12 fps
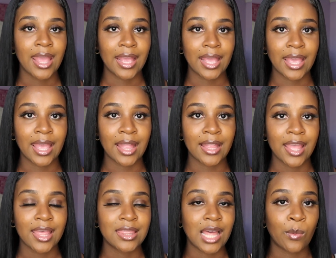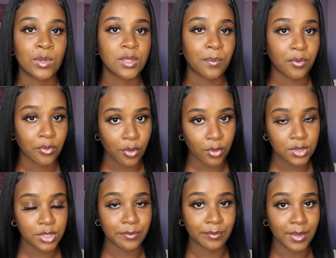and that was a pro
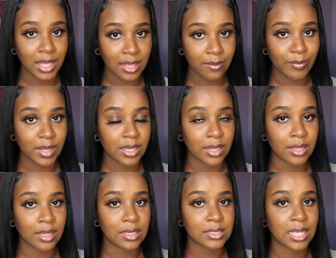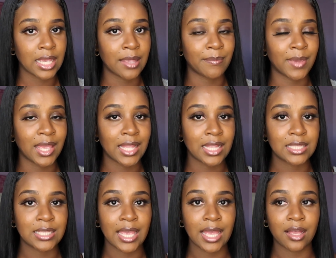to me because it made
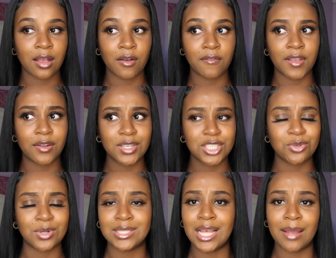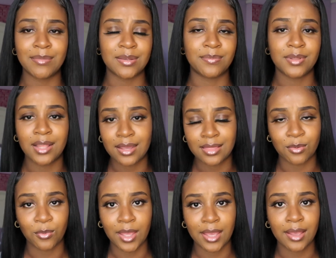it take a very short time to pluck
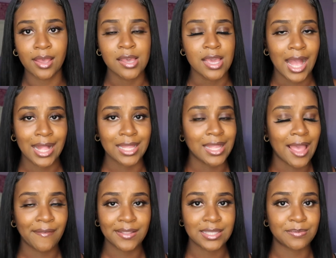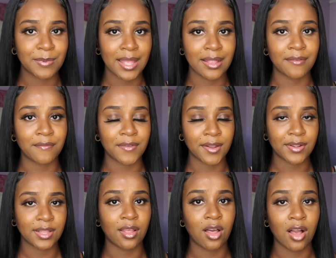the wig. I didn't have to spend
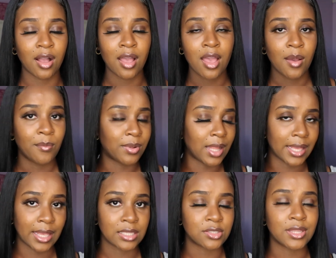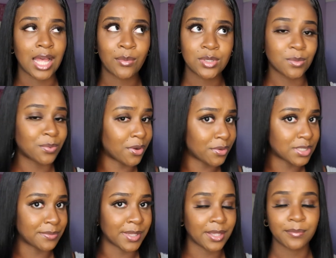very long plucking, so that was a pro
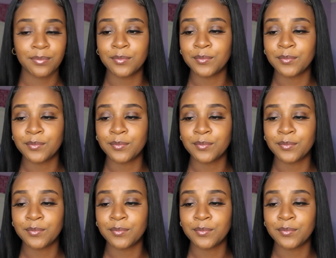to me.